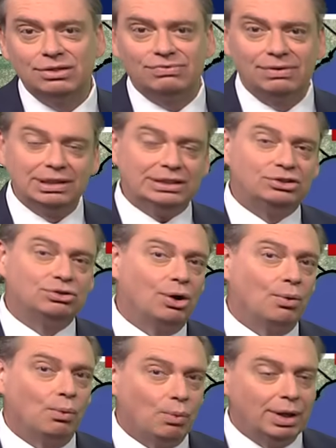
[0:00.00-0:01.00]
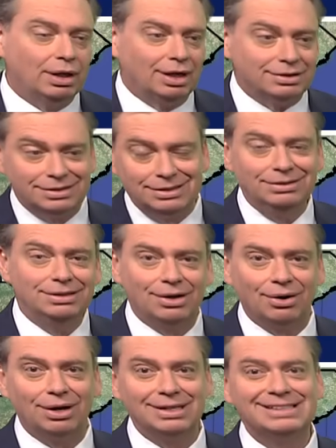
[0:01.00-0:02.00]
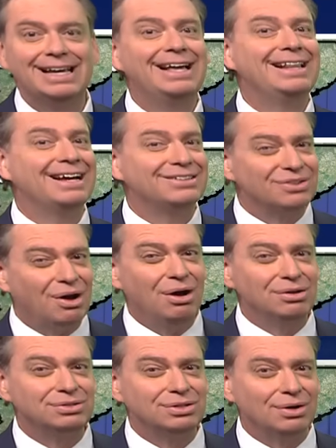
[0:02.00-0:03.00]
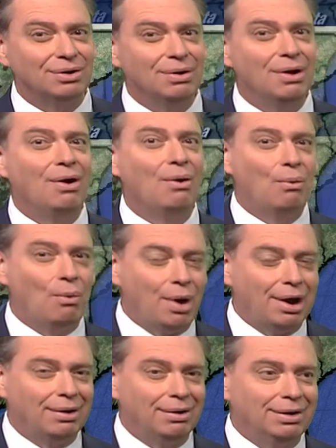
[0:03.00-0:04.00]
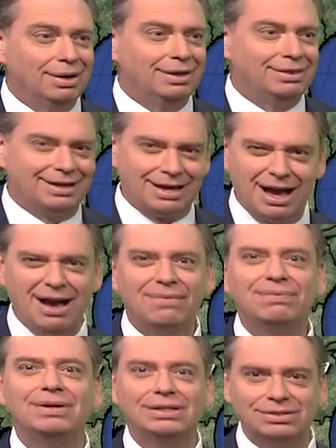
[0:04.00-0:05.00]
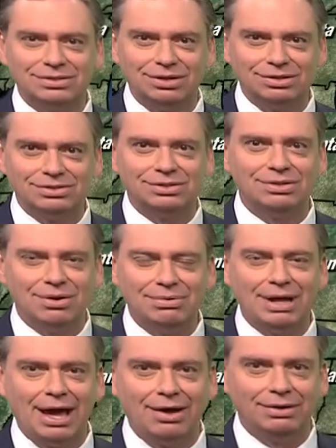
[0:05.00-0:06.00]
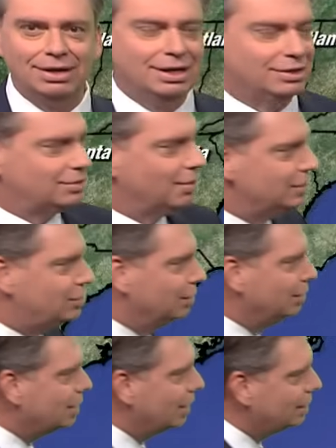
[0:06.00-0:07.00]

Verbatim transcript: those really strong steering currents, that's also where the confidence starts to go down. So as you look